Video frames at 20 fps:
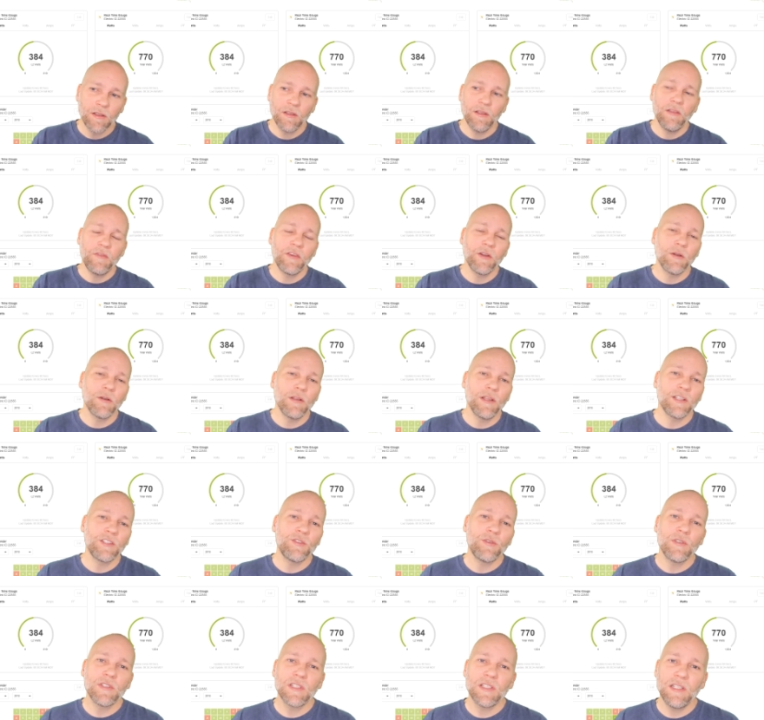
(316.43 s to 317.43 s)
If your
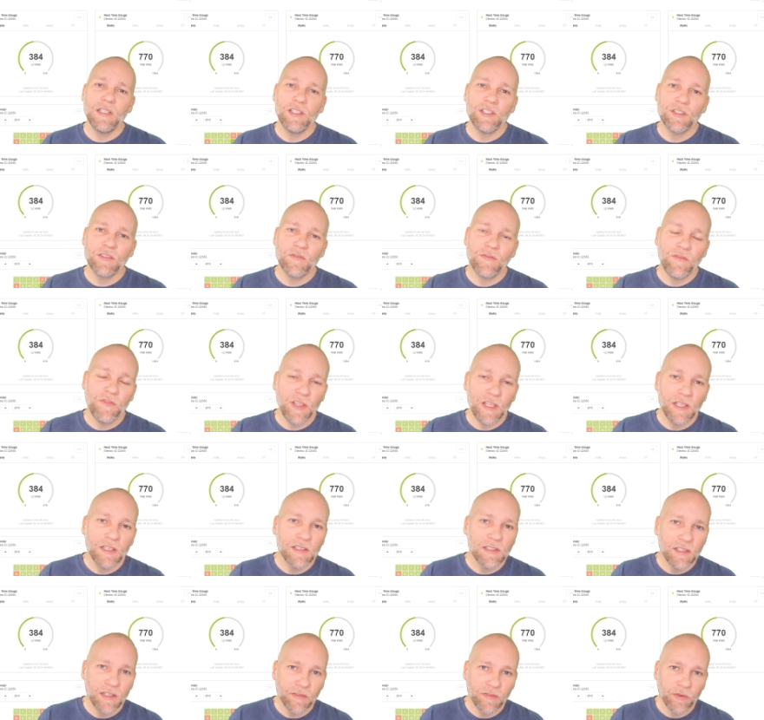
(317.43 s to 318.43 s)
electricity fee
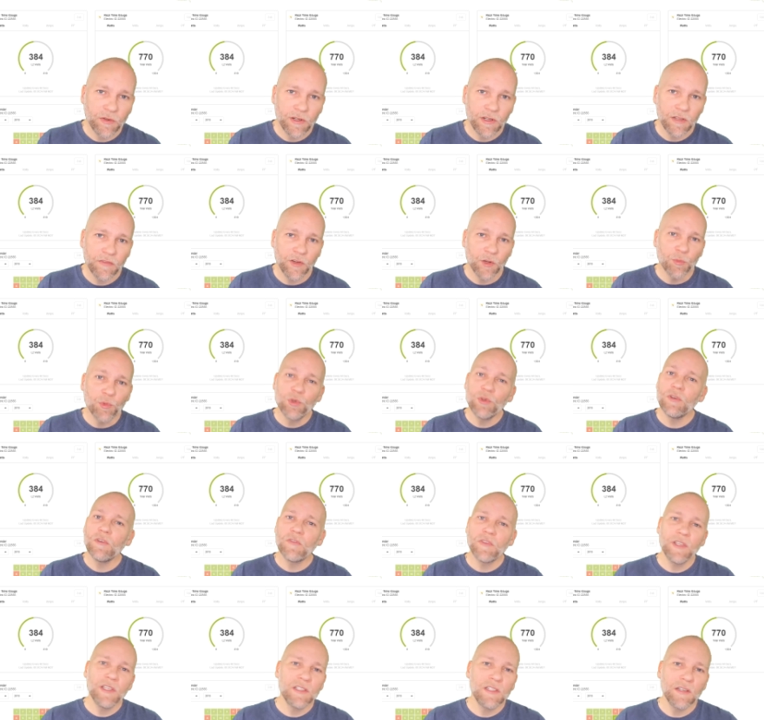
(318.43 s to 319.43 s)
is different, if your pool
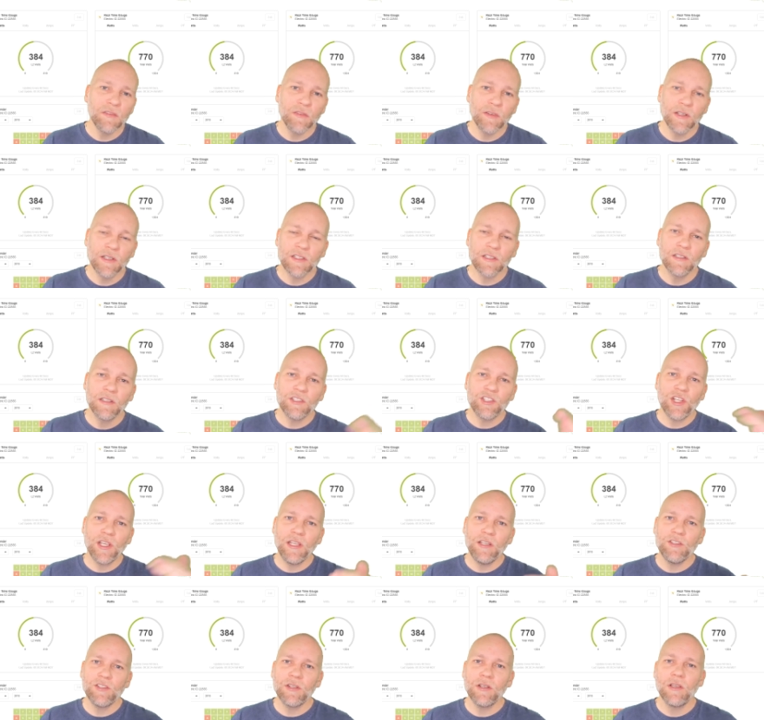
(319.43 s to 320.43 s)
fee is different, it's going to
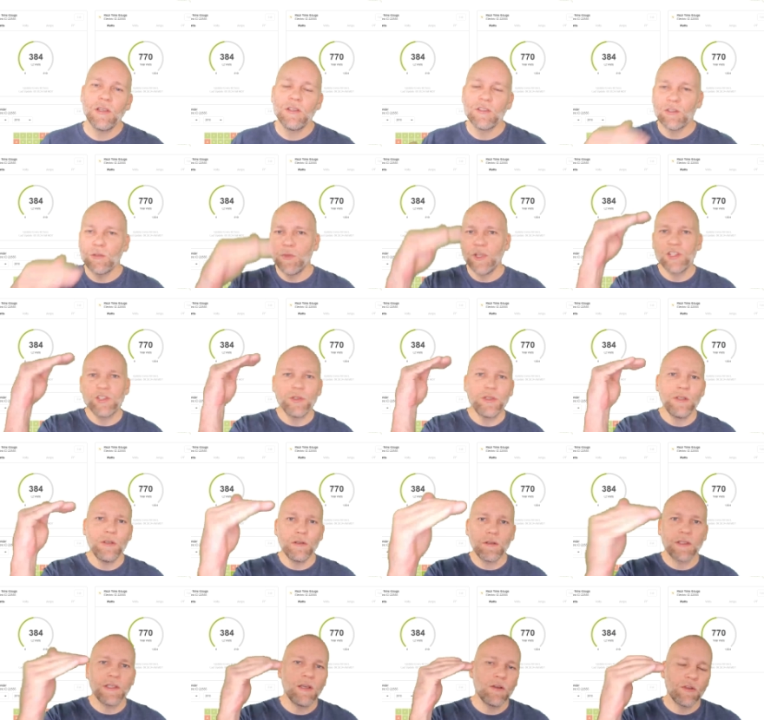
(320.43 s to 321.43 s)
change. So make sure
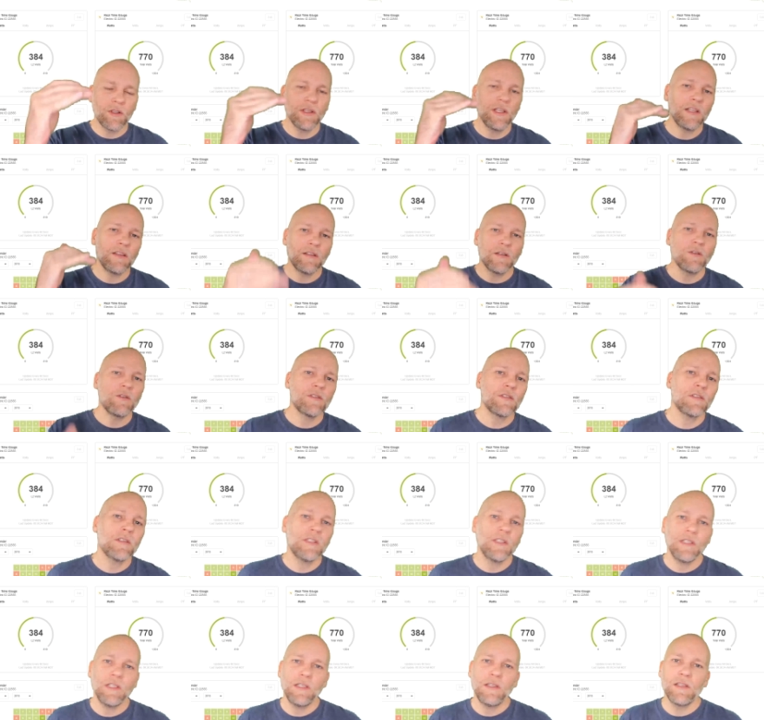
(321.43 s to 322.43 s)
you calculate those
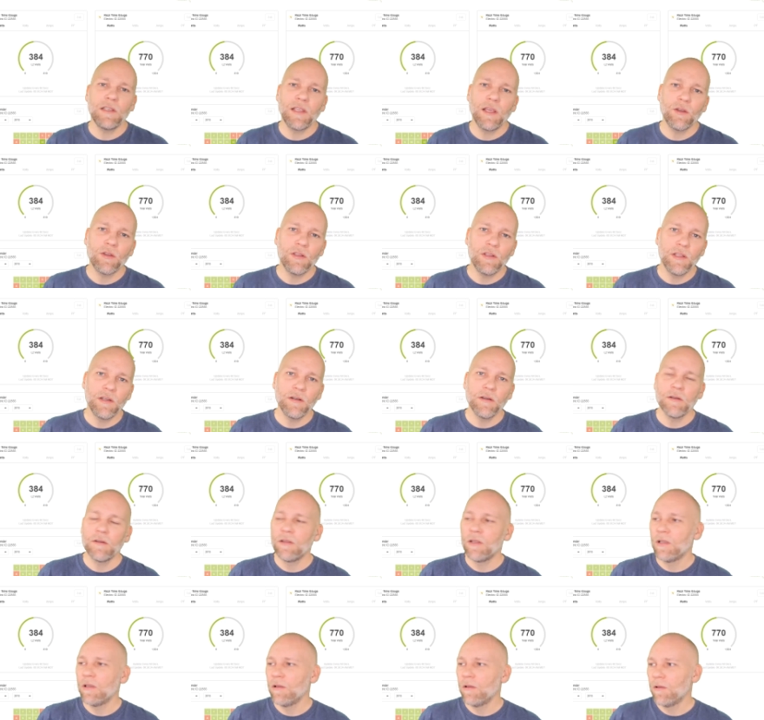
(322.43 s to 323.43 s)
in the calculator.
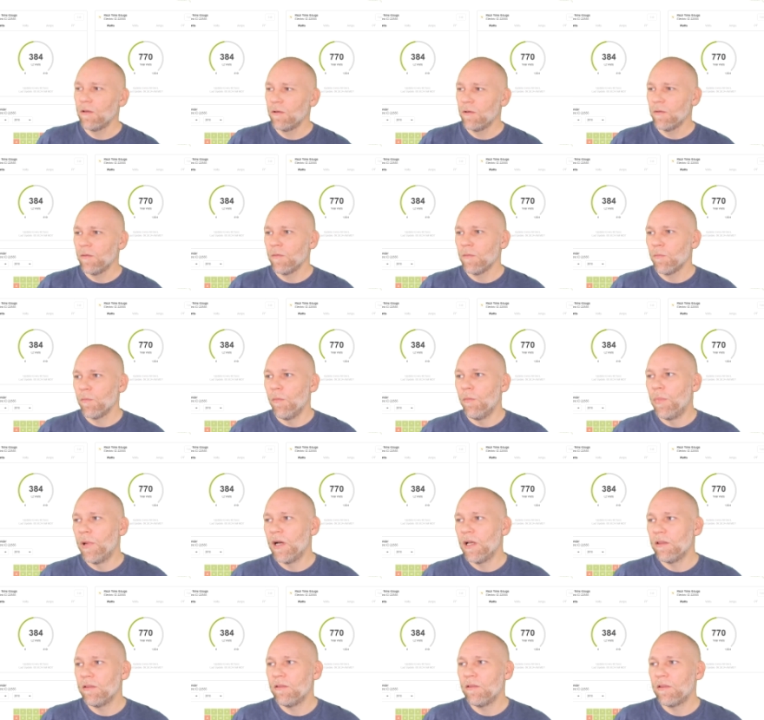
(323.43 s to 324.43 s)

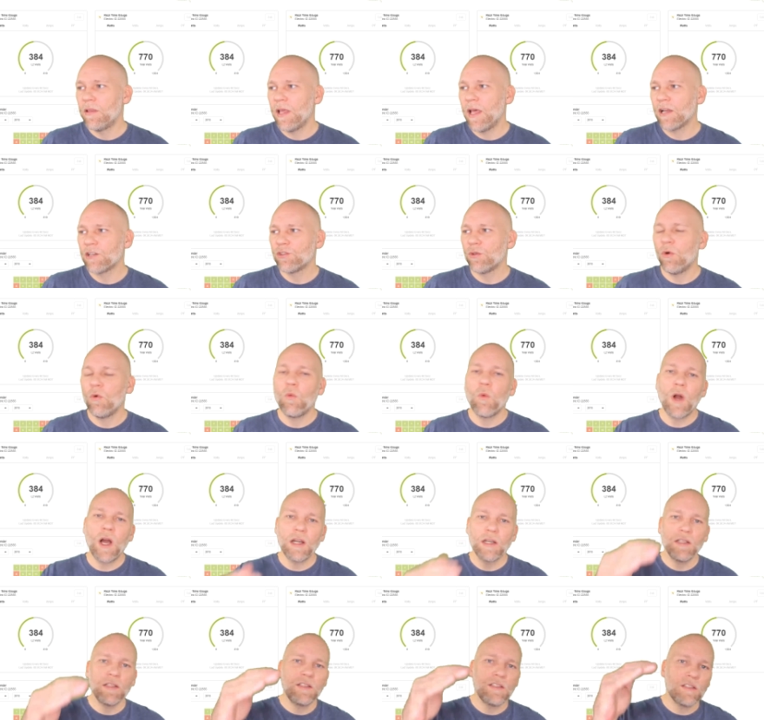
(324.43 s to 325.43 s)
But the actual
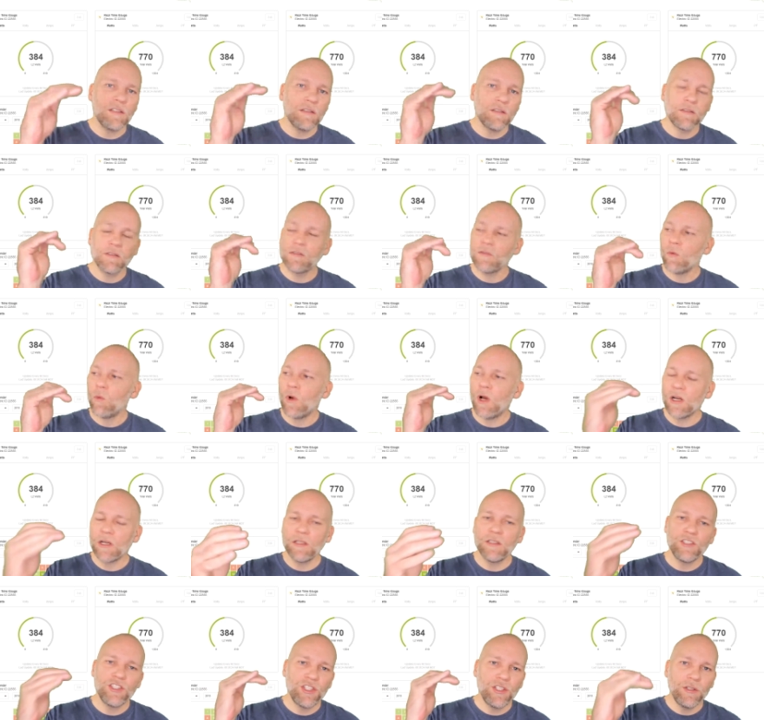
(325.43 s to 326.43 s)
wattage,
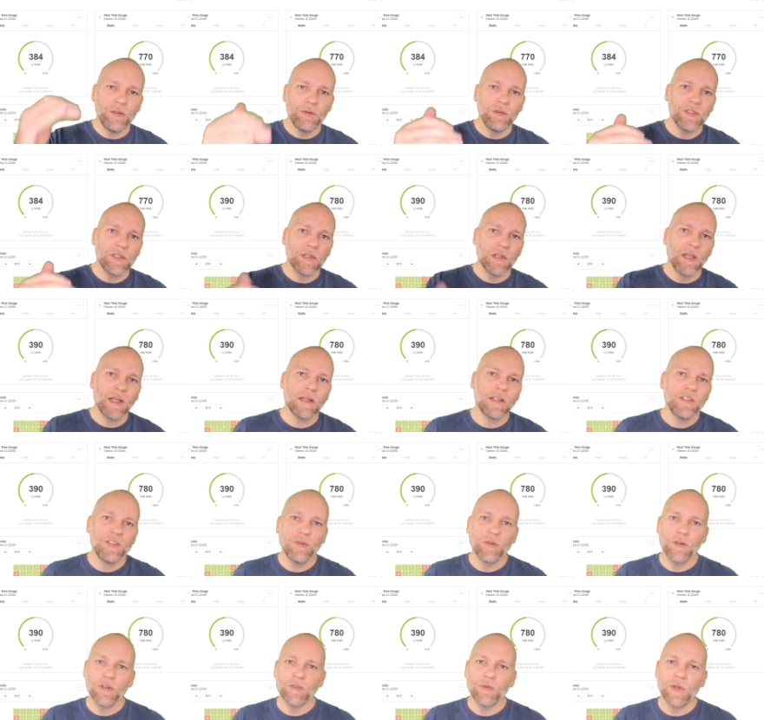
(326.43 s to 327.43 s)
wattage used on a
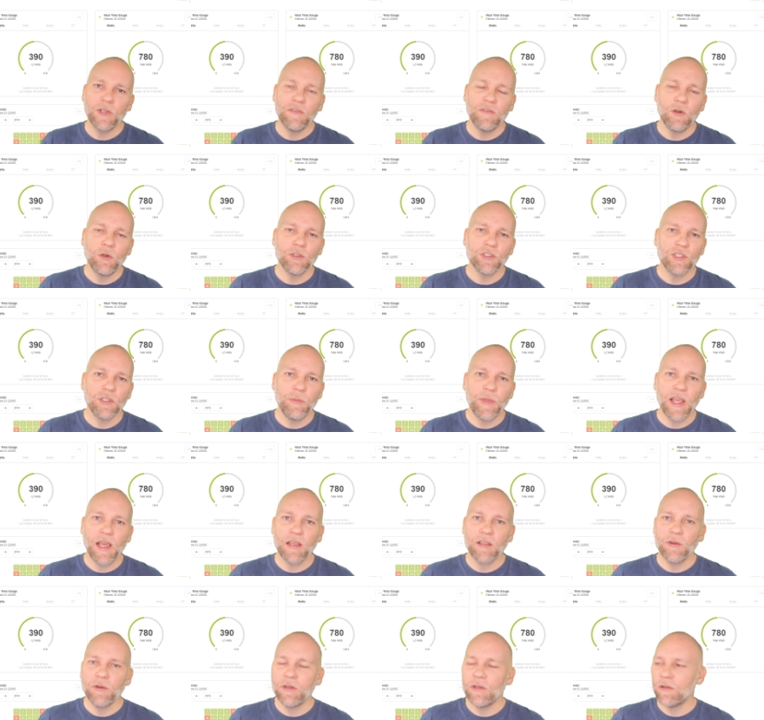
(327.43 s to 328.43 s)
220 volt should be
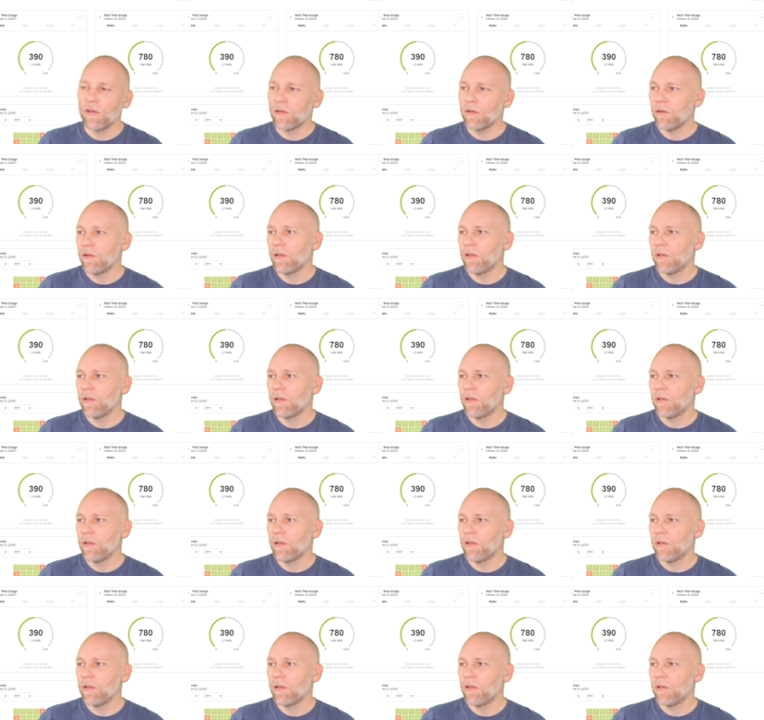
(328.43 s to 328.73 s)
accurate.